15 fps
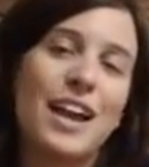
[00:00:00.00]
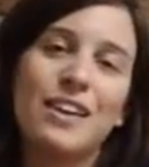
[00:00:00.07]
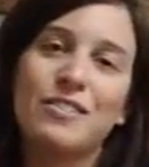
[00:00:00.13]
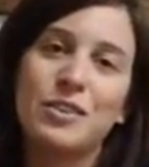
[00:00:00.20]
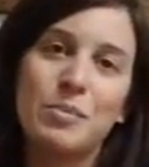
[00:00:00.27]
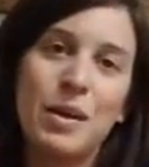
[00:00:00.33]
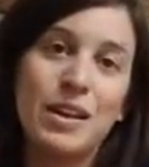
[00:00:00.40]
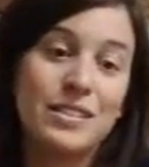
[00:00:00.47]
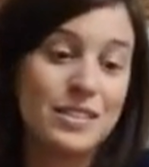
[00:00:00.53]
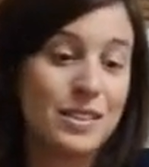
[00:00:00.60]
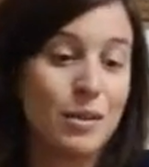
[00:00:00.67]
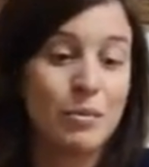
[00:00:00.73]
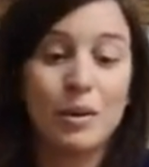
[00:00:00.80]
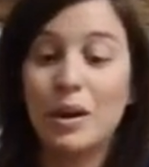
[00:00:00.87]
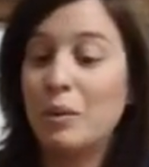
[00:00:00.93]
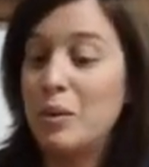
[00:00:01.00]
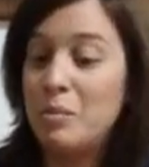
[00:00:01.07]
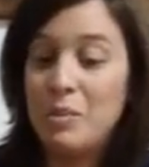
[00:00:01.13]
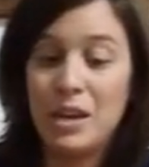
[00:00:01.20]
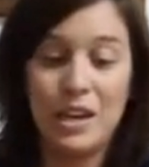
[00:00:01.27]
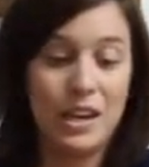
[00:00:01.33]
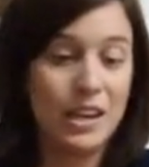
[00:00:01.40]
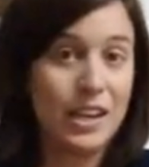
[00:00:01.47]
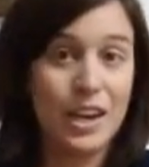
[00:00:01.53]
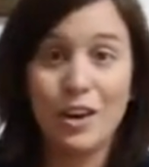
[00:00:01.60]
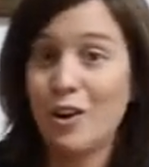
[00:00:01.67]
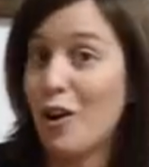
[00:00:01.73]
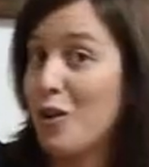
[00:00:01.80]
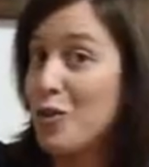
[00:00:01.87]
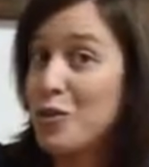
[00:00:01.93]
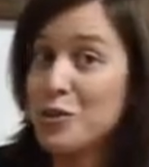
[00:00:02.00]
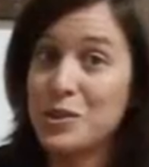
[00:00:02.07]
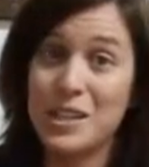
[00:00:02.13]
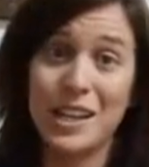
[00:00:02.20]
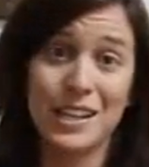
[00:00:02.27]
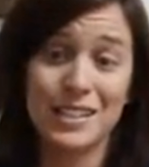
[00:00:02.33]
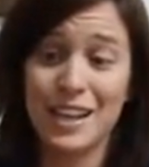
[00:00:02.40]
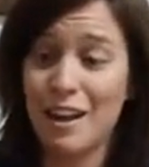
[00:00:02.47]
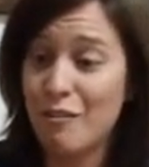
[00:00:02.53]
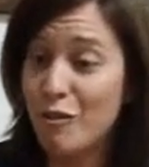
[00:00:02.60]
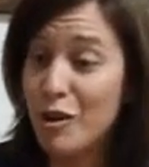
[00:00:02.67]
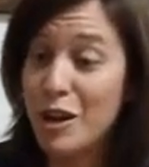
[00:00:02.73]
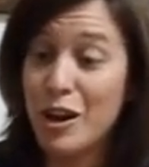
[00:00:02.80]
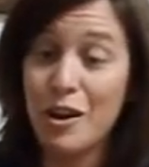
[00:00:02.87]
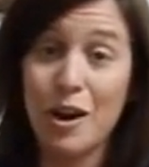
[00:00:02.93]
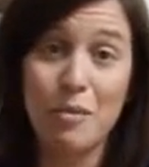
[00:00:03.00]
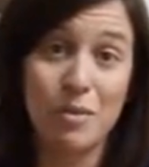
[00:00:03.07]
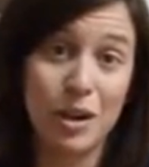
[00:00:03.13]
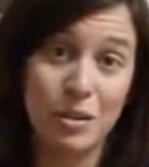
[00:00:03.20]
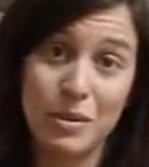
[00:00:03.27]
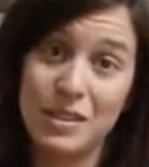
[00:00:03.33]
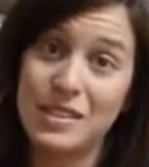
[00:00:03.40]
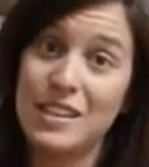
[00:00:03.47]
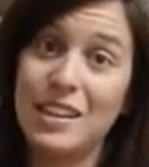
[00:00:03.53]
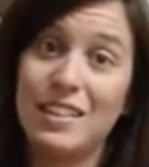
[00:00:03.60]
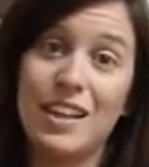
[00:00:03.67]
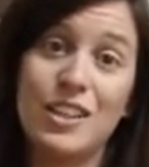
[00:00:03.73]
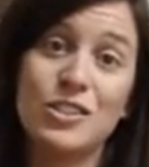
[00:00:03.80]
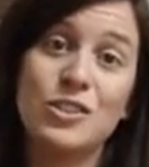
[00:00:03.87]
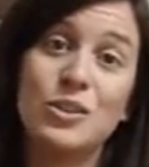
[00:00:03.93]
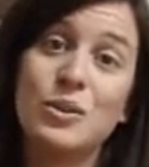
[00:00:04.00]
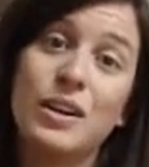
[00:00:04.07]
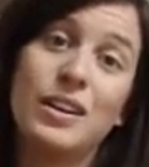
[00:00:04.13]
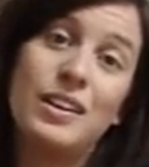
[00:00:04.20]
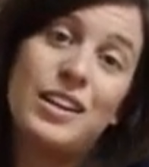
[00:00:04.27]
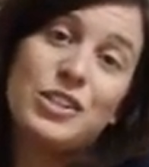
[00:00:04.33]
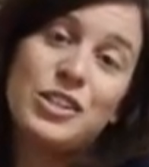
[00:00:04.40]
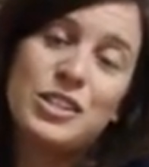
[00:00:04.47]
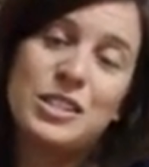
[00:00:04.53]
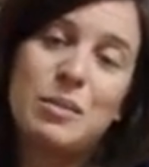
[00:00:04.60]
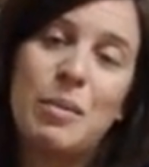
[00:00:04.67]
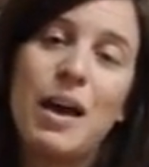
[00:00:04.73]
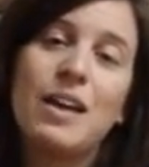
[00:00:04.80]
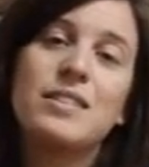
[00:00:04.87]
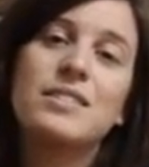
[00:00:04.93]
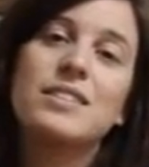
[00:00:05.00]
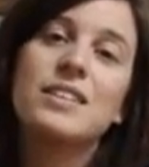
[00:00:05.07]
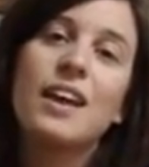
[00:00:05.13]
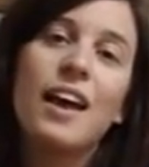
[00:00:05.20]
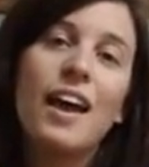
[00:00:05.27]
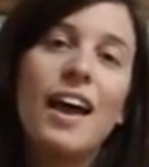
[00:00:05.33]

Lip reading: kind of depends. It would be kindergarten through 6th. Every year I'm going to be seeing that student. It just depends.